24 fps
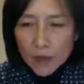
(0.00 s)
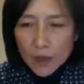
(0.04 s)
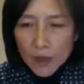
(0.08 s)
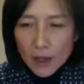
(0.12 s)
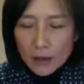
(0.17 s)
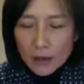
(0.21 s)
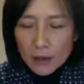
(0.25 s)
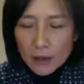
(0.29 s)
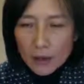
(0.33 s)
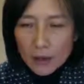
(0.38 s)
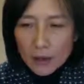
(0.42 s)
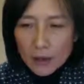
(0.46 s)

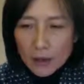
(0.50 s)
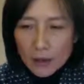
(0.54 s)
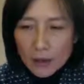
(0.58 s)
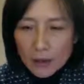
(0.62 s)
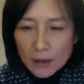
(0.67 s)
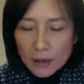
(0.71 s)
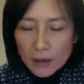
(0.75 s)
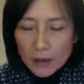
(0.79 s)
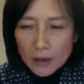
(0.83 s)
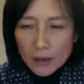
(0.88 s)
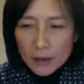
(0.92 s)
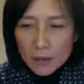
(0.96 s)
And
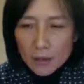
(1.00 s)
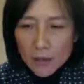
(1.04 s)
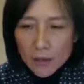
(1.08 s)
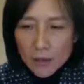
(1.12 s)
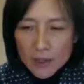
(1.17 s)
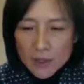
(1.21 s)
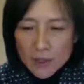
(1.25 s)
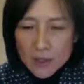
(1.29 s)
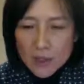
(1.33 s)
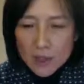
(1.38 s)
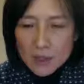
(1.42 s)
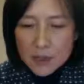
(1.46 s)

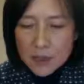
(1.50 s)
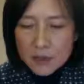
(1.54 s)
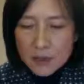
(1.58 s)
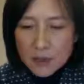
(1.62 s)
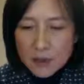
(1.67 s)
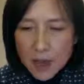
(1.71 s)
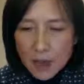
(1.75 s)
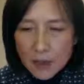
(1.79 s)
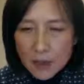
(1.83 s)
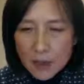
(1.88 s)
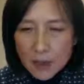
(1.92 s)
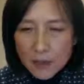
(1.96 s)
this is
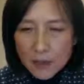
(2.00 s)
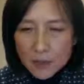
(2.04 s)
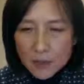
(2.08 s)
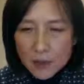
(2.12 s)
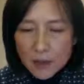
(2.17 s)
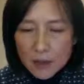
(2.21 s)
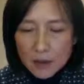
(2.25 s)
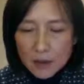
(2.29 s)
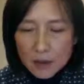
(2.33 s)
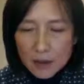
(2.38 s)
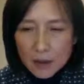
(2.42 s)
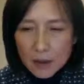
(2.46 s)
kind of
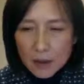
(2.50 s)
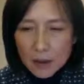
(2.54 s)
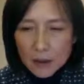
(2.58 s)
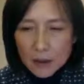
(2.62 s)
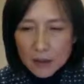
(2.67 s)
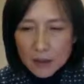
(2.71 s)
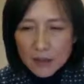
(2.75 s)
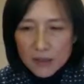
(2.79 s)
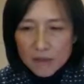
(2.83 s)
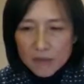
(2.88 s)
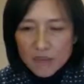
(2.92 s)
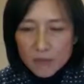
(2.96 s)

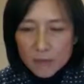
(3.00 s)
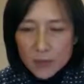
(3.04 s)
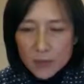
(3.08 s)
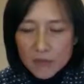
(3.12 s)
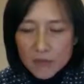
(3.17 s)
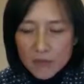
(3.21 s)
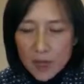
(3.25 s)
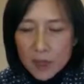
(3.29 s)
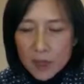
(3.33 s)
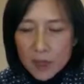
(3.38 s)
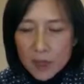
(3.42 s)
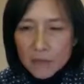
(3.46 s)
the
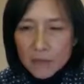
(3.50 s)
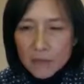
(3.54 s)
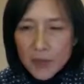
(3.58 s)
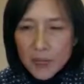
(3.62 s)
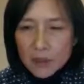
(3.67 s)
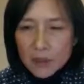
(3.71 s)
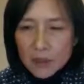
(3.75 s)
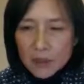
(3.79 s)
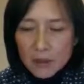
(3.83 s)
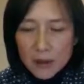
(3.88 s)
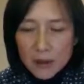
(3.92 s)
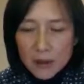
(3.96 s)

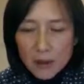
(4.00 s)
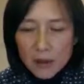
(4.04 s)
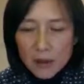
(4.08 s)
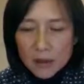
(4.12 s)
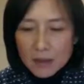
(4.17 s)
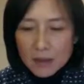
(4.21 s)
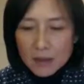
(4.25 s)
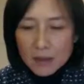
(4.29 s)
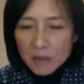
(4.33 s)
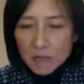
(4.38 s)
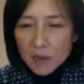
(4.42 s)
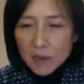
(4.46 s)
development
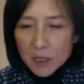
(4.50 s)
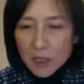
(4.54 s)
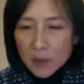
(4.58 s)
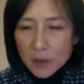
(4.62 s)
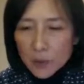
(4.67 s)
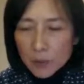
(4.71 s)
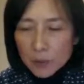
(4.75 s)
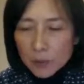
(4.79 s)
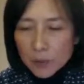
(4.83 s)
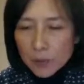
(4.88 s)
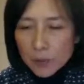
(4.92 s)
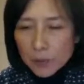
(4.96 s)

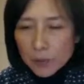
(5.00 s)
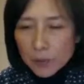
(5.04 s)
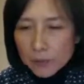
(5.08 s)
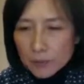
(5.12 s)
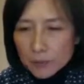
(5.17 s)
envelope